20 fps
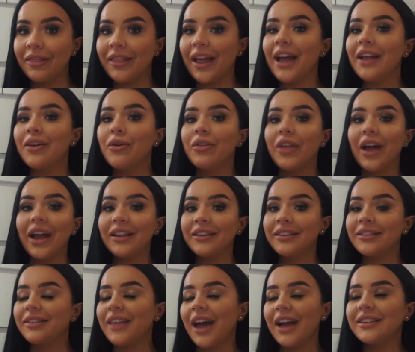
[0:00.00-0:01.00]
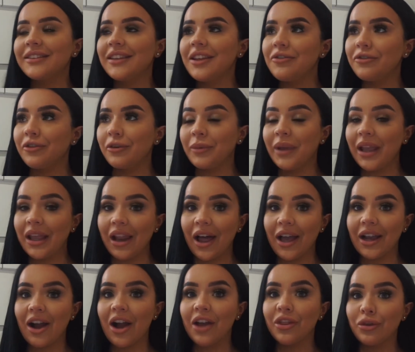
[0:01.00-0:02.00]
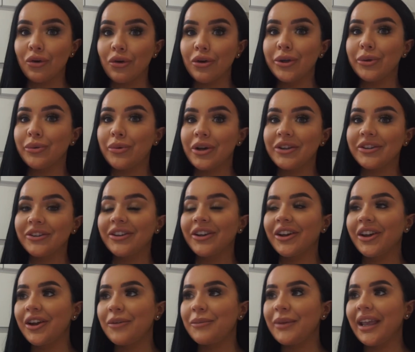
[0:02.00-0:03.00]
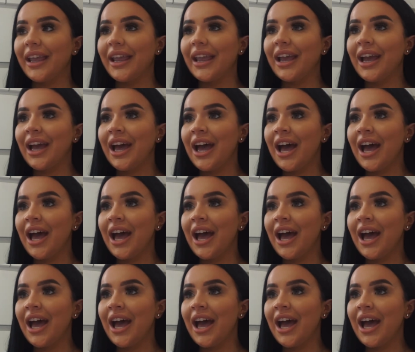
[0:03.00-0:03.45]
That's it for me. Like, I thought it wasn't gonna be